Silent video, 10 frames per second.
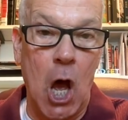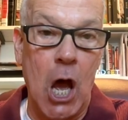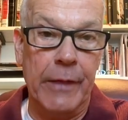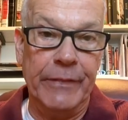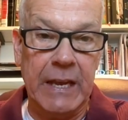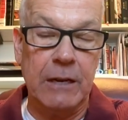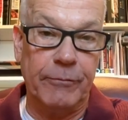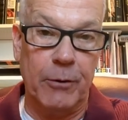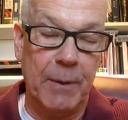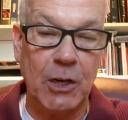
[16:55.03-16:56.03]
on the
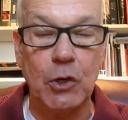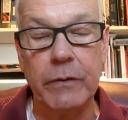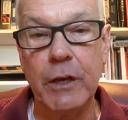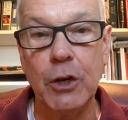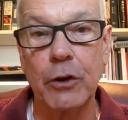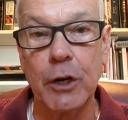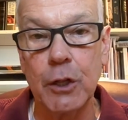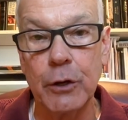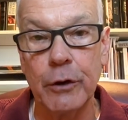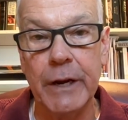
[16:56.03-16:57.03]
information that you're going to
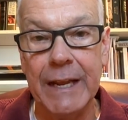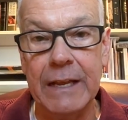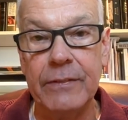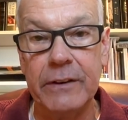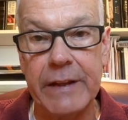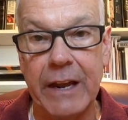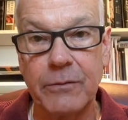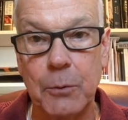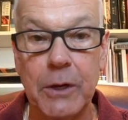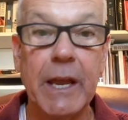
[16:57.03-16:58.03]
learn in the
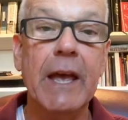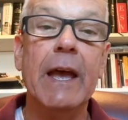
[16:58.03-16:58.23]
textbook,